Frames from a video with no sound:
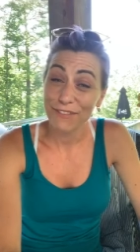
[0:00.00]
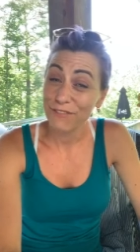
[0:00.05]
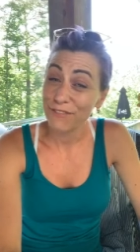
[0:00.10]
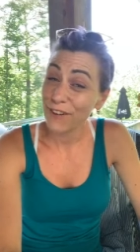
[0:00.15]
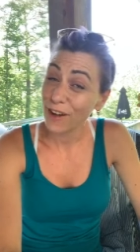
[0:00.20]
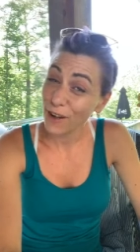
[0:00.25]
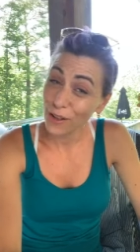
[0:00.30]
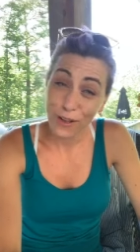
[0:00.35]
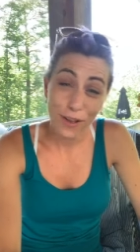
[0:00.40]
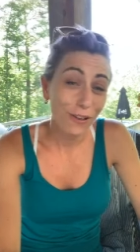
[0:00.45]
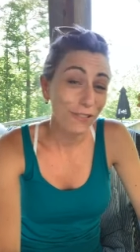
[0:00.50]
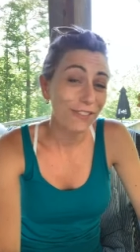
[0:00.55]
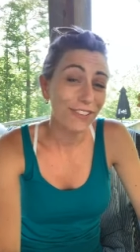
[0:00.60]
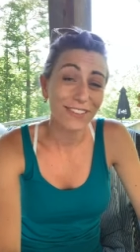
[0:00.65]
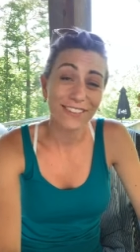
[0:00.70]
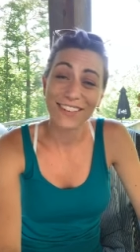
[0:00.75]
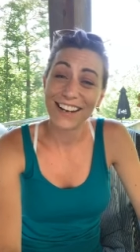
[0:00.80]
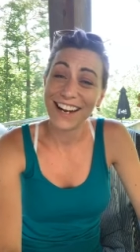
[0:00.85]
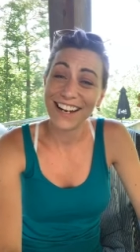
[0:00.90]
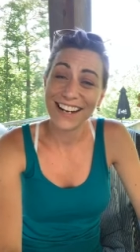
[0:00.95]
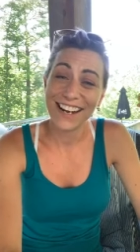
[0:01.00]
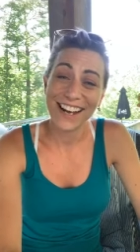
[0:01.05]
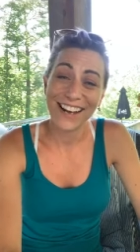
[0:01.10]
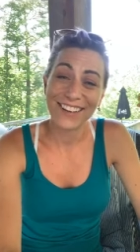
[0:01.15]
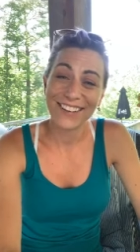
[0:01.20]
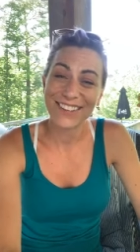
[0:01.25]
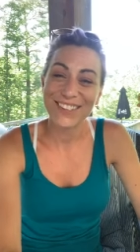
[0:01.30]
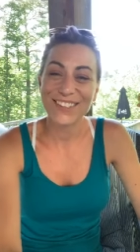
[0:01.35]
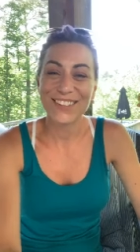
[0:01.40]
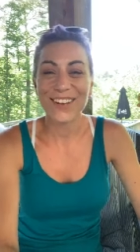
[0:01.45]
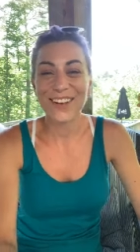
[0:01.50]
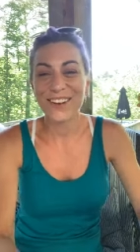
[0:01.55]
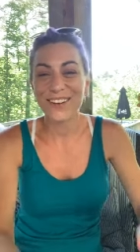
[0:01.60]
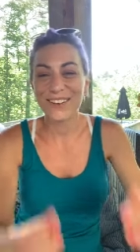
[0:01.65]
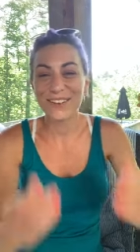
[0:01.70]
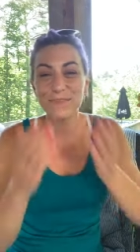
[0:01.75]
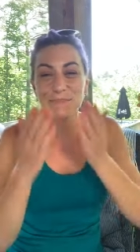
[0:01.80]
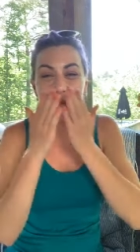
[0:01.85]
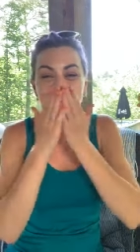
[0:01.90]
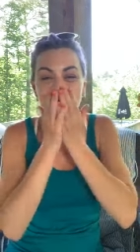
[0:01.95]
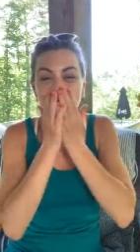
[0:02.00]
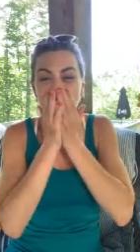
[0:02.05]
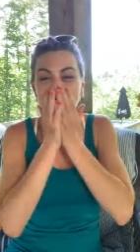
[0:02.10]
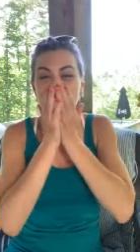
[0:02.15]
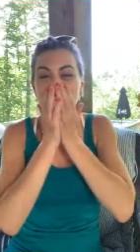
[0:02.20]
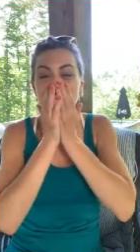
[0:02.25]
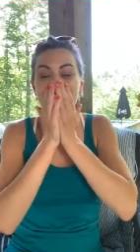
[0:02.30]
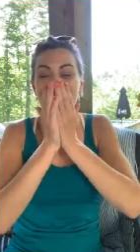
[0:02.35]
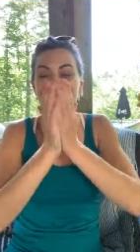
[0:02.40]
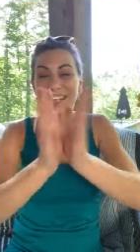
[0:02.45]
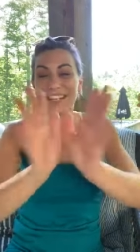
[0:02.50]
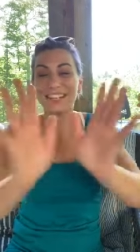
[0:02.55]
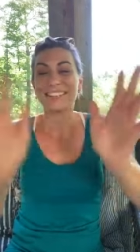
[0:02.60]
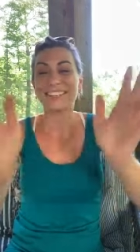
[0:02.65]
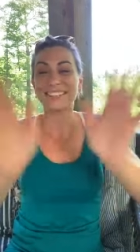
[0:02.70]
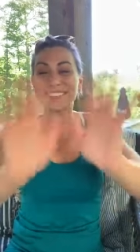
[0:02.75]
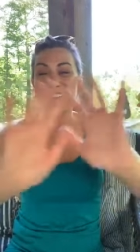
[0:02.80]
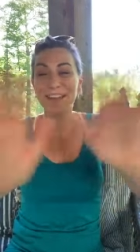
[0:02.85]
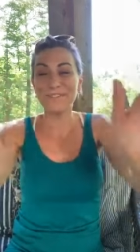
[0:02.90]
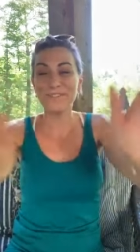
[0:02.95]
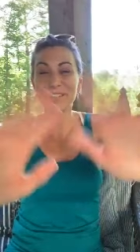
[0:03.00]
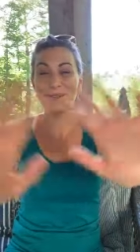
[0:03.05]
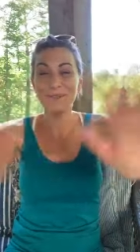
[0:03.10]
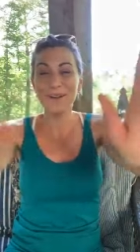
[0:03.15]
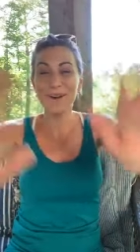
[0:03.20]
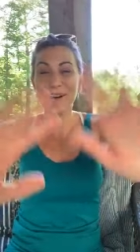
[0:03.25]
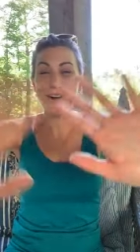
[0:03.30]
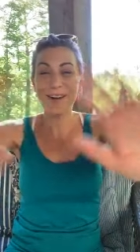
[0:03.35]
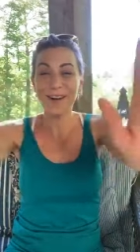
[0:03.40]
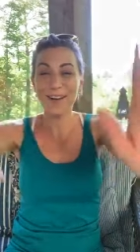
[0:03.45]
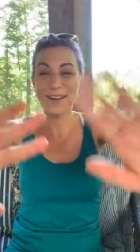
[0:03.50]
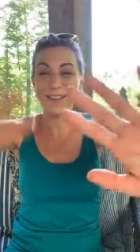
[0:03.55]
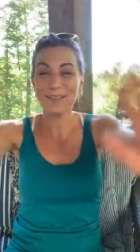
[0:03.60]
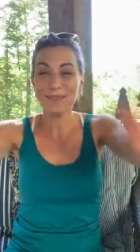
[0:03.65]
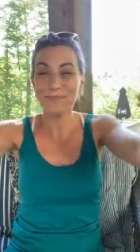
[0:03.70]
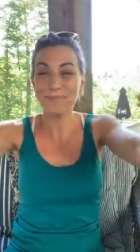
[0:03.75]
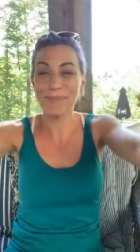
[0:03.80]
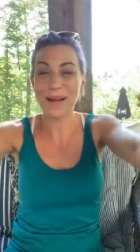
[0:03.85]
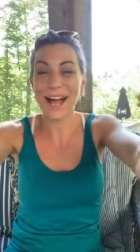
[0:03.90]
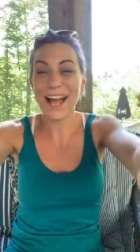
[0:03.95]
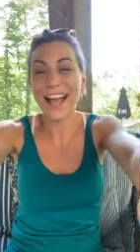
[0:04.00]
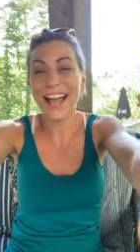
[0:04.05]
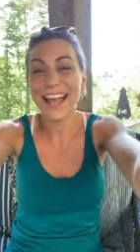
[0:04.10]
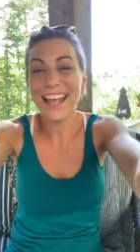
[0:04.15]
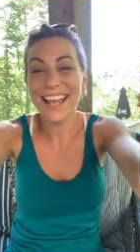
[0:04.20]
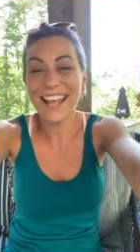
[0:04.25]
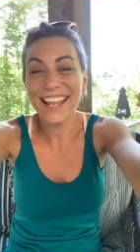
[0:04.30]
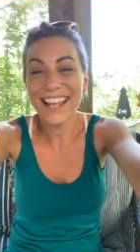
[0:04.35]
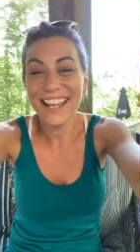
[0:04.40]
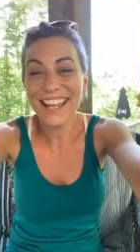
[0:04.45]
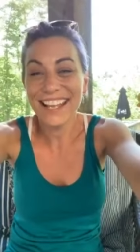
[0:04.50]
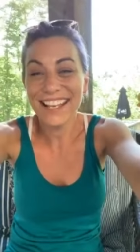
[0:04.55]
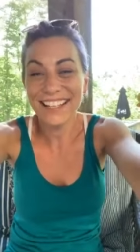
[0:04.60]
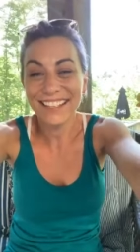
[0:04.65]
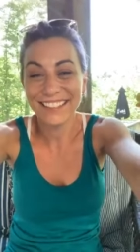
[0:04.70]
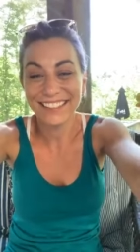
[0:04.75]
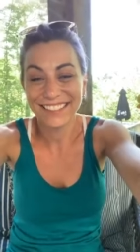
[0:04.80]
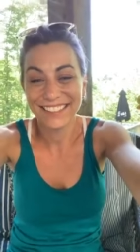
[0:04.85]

fall over right now. So love you all. Bye.